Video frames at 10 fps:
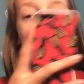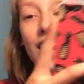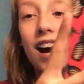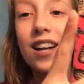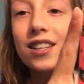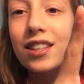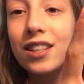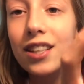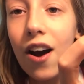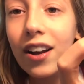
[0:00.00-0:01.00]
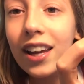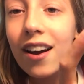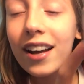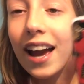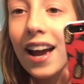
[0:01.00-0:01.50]
Yes, so
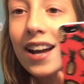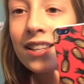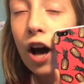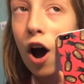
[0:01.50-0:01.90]
cute case.